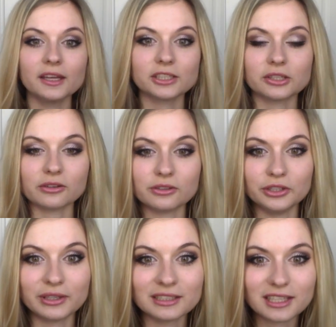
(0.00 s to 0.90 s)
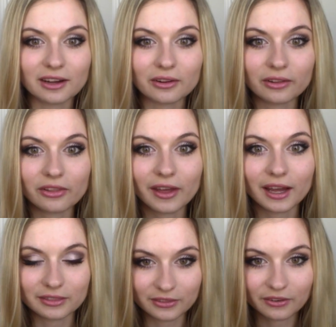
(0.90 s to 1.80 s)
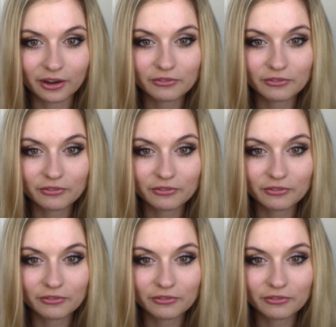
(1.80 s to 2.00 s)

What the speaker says: So you can tell that the